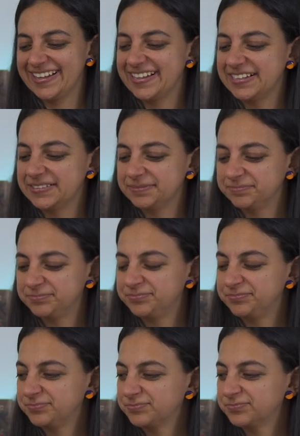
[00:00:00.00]

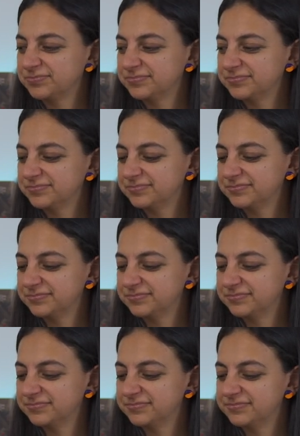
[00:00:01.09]

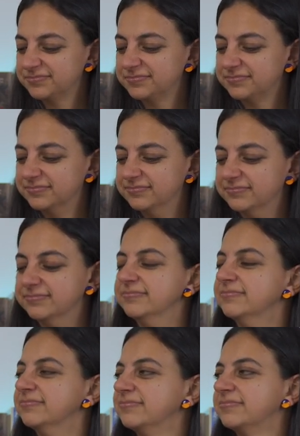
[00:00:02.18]

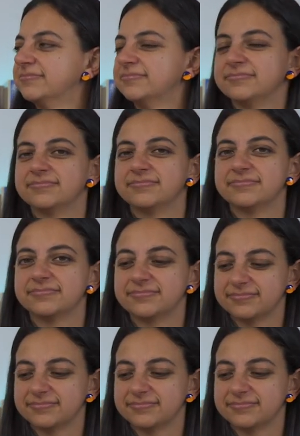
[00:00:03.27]
[no speech]